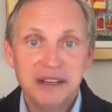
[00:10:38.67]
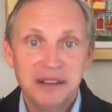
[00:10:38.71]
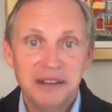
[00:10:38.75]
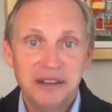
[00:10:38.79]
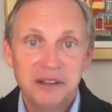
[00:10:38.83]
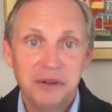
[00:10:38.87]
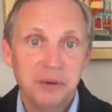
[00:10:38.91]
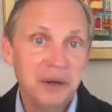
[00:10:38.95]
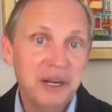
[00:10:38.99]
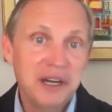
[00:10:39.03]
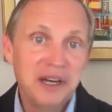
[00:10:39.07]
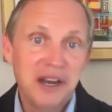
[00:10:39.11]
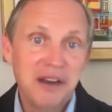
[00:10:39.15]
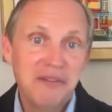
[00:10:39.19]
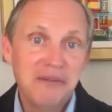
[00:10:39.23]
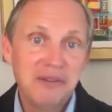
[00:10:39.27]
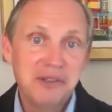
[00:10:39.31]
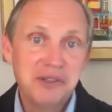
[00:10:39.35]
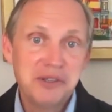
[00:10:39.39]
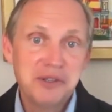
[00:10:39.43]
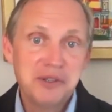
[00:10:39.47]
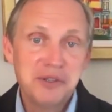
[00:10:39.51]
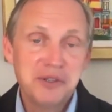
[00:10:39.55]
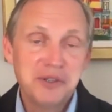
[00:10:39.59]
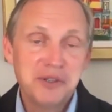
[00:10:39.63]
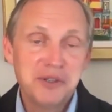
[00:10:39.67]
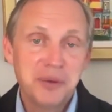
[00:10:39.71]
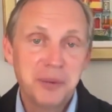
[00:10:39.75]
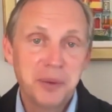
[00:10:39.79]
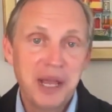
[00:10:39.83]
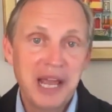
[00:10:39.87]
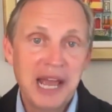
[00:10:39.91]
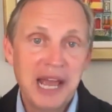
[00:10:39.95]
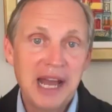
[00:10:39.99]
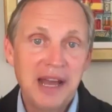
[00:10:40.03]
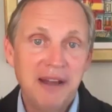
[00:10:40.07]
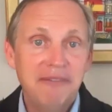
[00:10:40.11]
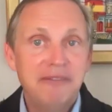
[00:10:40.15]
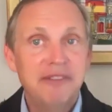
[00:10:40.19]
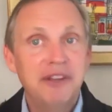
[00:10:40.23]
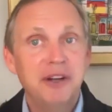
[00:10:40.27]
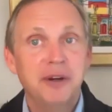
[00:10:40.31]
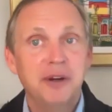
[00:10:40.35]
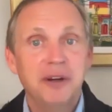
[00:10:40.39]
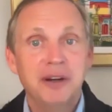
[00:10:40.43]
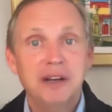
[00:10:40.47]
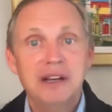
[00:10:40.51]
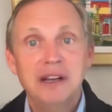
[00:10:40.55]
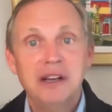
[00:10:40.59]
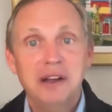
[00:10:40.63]
great officers that we have that
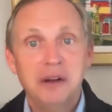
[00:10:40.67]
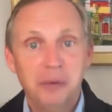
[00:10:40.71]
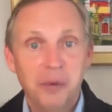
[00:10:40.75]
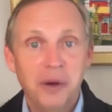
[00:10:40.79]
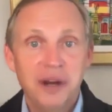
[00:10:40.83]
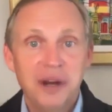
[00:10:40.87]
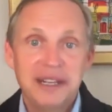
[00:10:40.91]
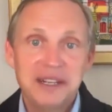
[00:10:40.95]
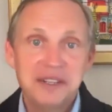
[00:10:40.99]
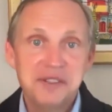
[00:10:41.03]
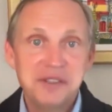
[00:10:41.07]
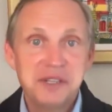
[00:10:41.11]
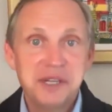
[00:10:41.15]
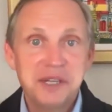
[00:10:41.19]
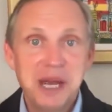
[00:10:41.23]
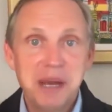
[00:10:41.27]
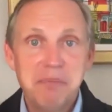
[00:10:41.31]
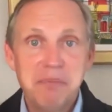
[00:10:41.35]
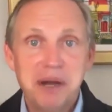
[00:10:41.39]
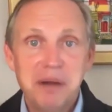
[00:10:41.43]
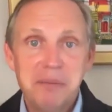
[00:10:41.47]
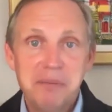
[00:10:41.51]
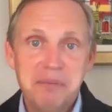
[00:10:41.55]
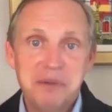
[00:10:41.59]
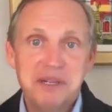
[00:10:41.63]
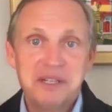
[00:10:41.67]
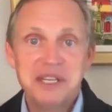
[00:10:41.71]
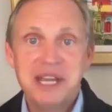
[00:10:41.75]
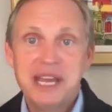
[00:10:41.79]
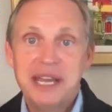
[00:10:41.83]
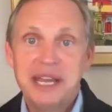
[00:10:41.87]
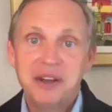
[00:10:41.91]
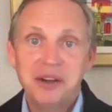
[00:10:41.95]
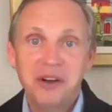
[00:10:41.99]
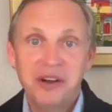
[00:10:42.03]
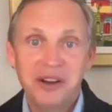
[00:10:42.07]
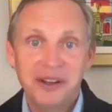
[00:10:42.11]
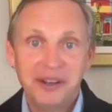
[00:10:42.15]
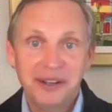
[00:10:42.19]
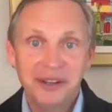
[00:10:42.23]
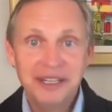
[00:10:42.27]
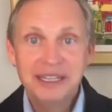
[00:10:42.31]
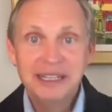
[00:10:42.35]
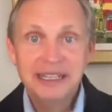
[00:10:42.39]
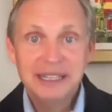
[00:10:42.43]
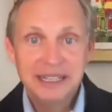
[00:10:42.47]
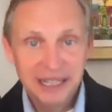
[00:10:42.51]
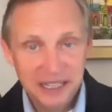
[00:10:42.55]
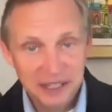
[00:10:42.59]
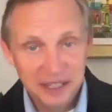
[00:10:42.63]
are wanting to step up and take on
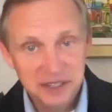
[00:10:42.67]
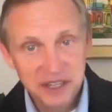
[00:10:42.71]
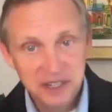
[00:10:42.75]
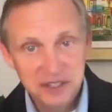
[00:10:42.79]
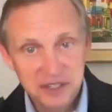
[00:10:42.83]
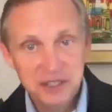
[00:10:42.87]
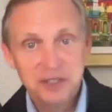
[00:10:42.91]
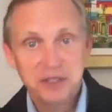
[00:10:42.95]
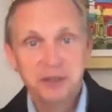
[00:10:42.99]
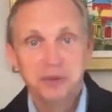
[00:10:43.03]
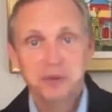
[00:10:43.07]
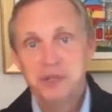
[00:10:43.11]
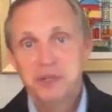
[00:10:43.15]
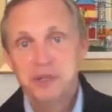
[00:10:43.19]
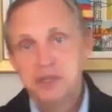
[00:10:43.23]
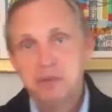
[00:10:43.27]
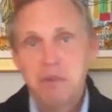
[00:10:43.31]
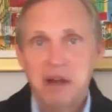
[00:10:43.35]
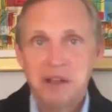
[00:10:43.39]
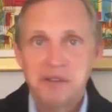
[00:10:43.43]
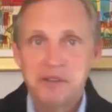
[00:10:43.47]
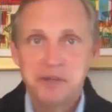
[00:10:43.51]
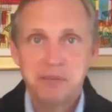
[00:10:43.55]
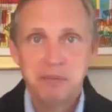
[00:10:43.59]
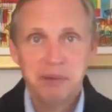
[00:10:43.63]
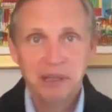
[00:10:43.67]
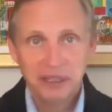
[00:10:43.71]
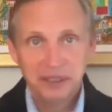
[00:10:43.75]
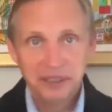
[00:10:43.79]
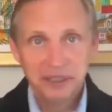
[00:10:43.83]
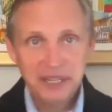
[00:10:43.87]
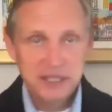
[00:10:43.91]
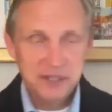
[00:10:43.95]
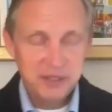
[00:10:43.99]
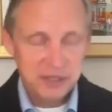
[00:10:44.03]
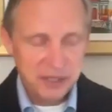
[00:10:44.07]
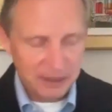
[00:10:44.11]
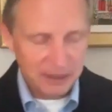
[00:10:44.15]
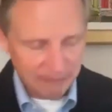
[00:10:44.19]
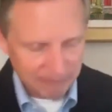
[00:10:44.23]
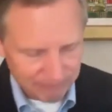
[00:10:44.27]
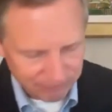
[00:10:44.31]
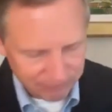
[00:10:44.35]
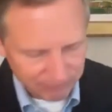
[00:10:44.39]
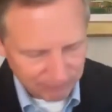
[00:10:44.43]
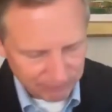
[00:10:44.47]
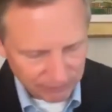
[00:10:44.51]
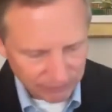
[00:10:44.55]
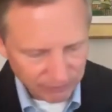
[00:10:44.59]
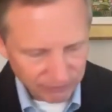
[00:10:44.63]
additional responsibilities.
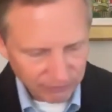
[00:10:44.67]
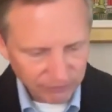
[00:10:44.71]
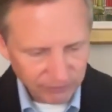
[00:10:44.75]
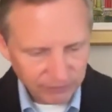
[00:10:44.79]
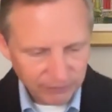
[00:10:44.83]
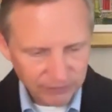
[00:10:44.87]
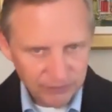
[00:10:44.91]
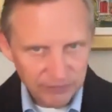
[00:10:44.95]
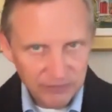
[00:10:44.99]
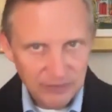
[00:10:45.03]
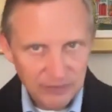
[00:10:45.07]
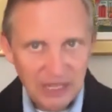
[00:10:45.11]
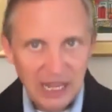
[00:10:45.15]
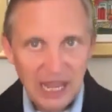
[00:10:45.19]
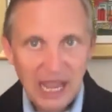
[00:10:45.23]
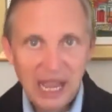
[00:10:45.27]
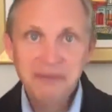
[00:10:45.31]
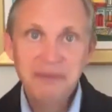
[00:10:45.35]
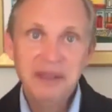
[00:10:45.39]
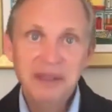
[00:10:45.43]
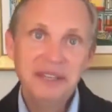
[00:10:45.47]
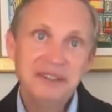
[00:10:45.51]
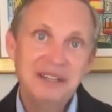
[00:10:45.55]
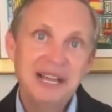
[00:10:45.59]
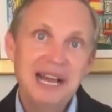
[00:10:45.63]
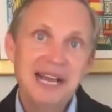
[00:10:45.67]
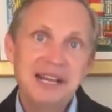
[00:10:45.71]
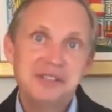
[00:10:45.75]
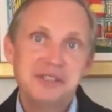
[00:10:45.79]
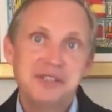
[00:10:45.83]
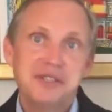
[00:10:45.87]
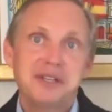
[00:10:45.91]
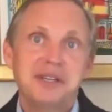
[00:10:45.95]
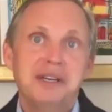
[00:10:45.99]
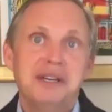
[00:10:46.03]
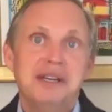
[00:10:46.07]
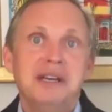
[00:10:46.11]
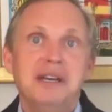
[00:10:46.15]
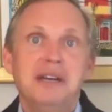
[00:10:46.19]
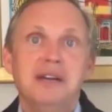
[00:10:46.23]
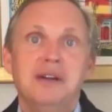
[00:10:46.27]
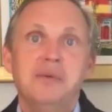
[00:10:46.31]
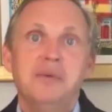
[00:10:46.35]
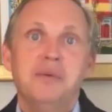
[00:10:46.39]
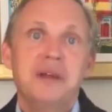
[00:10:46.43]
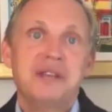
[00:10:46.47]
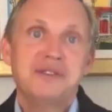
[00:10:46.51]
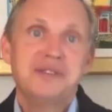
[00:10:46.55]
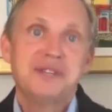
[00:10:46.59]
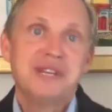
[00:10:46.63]
And then last
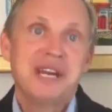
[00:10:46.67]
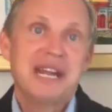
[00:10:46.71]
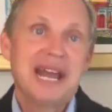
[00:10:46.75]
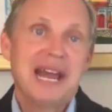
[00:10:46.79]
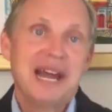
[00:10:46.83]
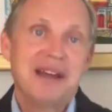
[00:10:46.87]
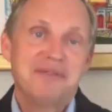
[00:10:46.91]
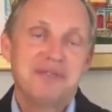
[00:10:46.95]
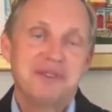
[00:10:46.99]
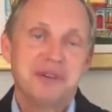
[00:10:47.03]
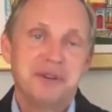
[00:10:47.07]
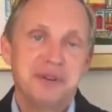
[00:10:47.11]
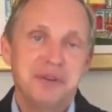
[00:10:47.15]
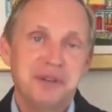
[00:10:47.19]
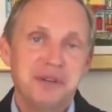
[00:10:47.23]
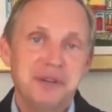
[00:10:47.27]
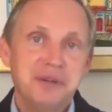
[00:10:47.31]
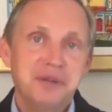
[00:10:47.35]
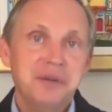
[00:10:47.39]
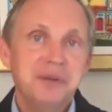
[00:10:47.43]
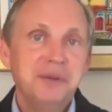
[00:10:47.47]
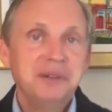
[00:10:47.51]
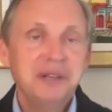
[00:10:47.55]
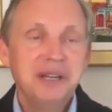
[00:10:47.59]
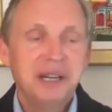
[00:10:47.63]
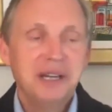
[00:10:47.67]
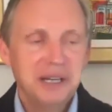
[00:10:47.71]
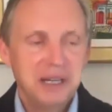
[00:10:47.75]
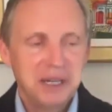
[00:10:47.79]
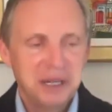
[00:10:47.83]
Wednesday afternoon,